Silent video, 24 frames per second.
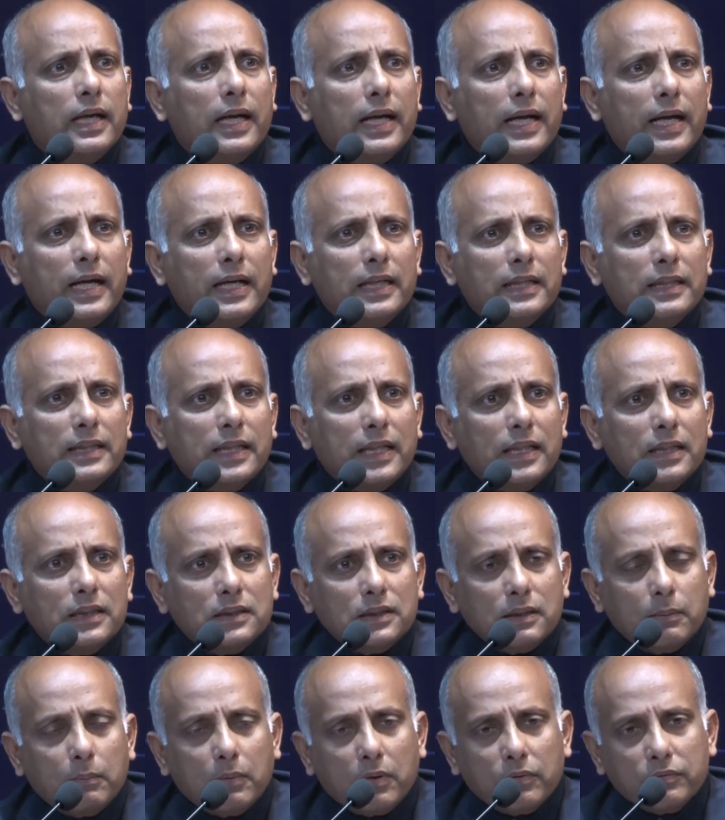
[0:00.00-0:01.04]
and then
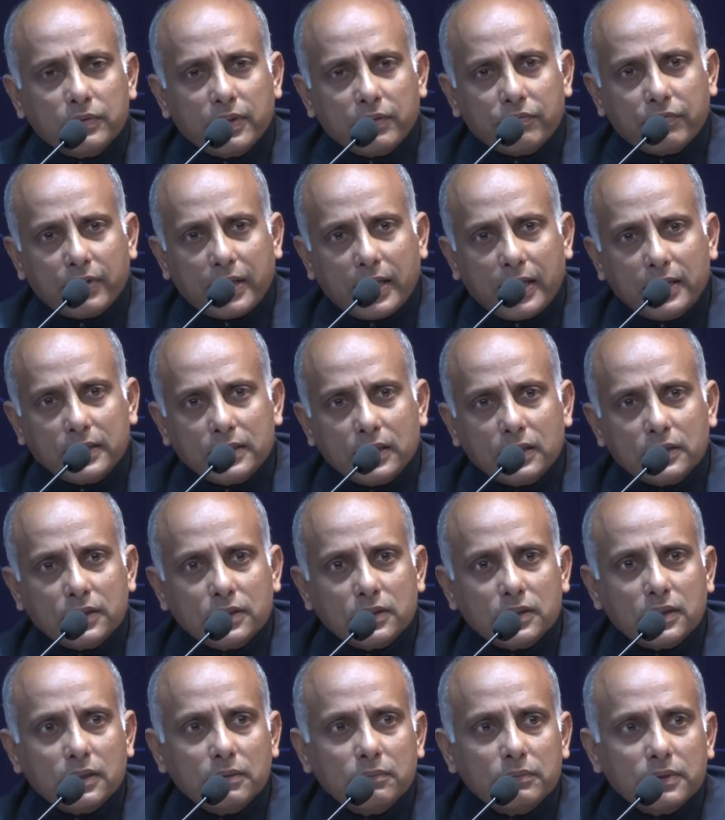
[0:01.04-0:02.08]
some of the financial
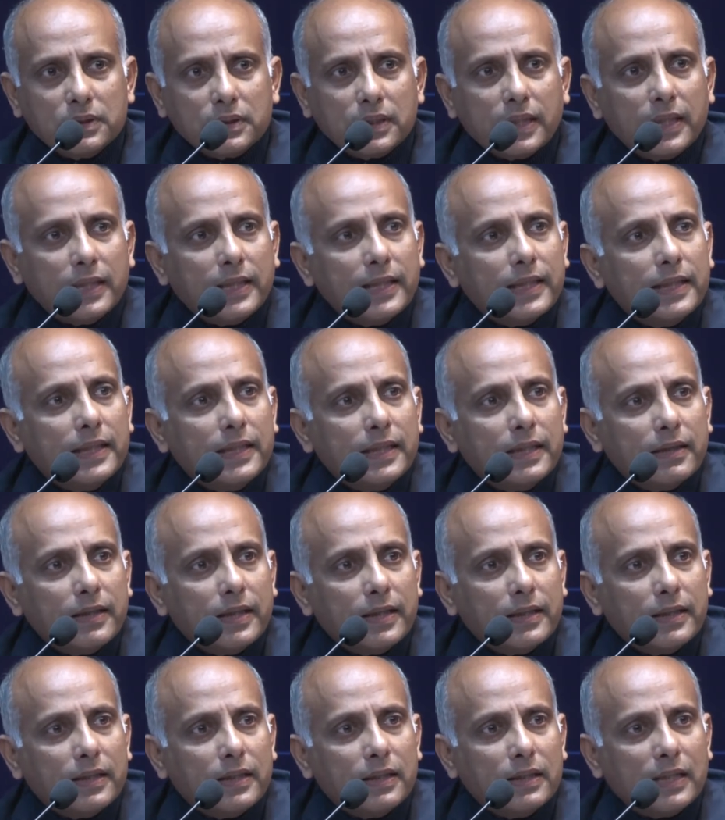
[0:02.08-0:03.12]
systems getting
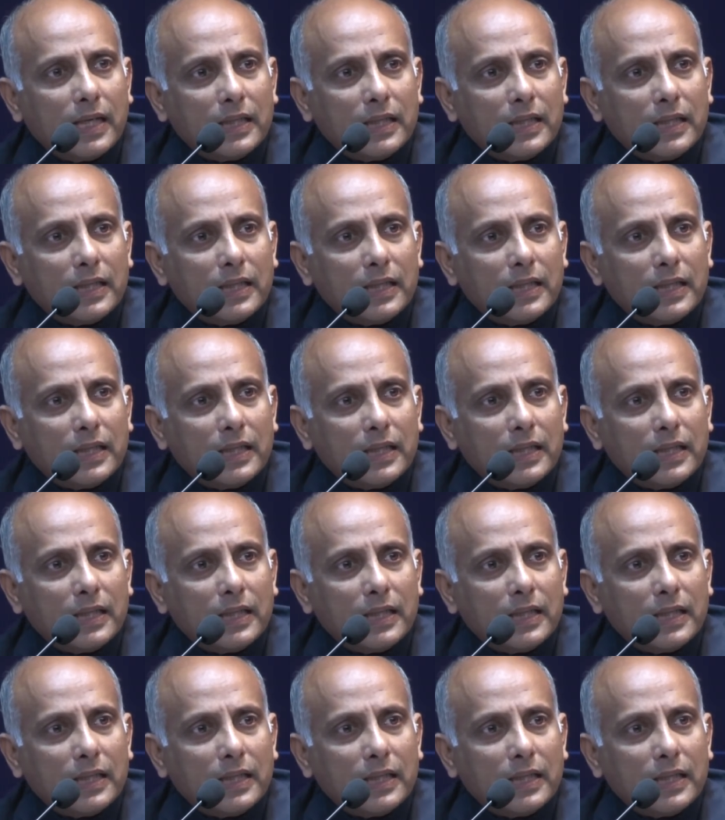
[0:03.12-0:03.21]
integrated.